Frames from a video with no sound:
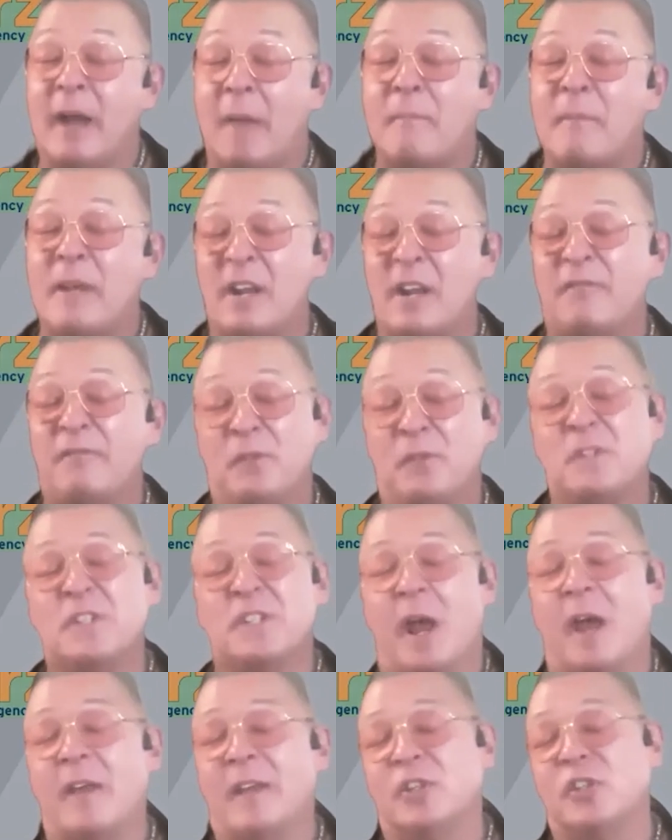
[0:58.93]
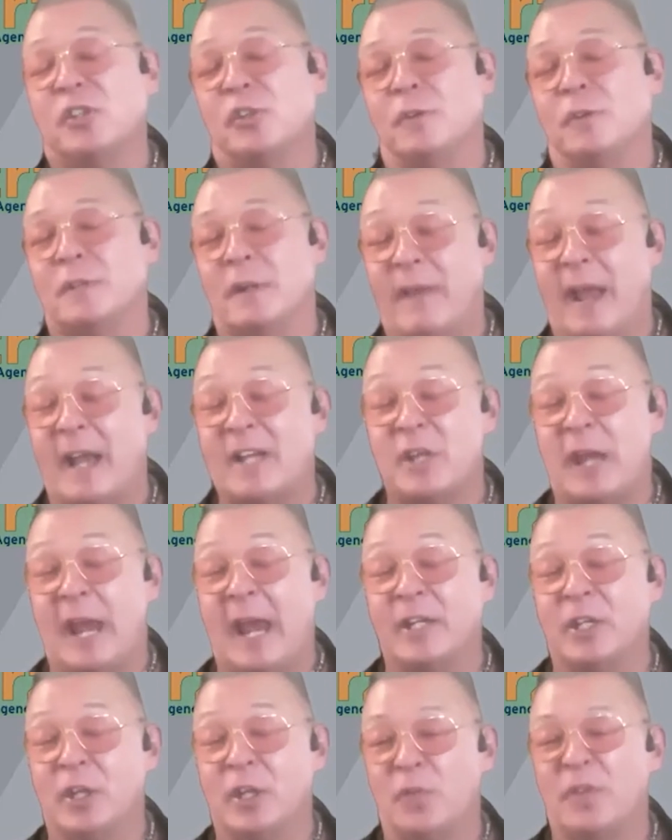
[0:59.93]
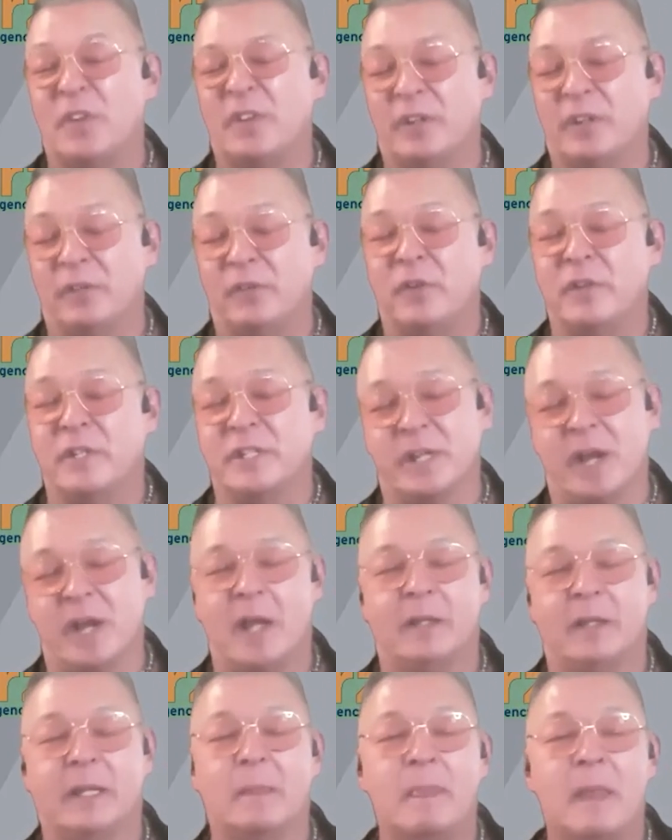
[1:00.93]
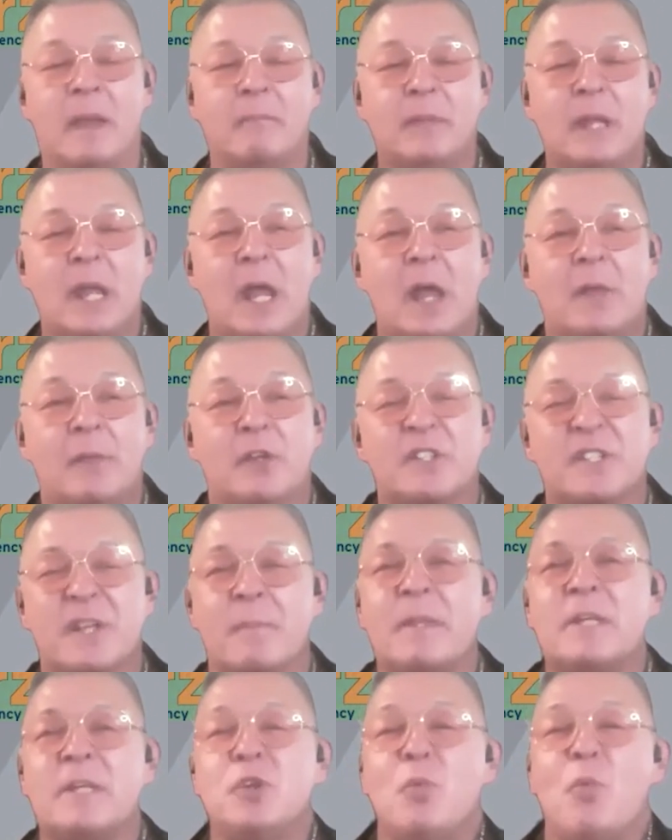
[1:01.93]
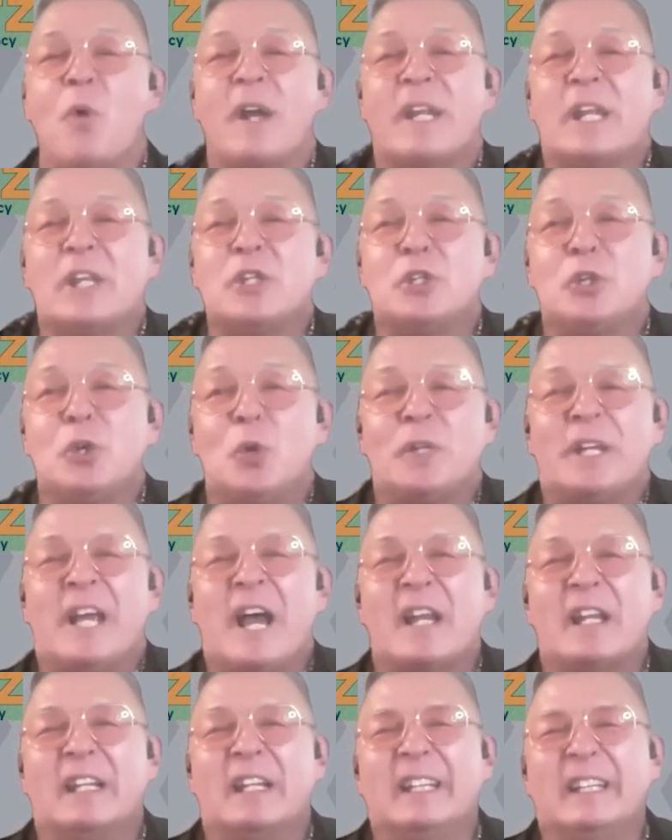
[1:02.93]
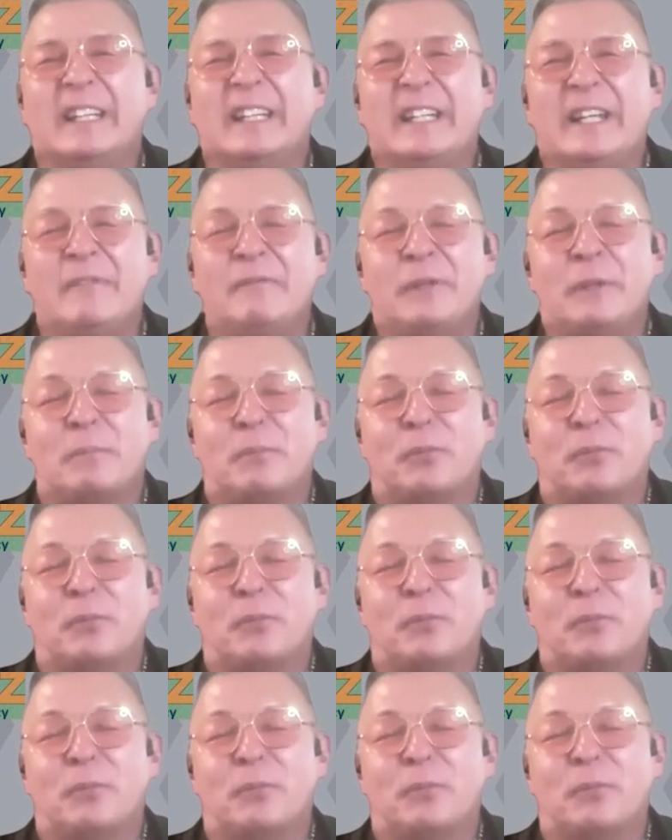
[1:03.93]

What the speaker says: been on food styling shoots. I've actually had to go there to do the styling. There's some things you want to do to kind of lift the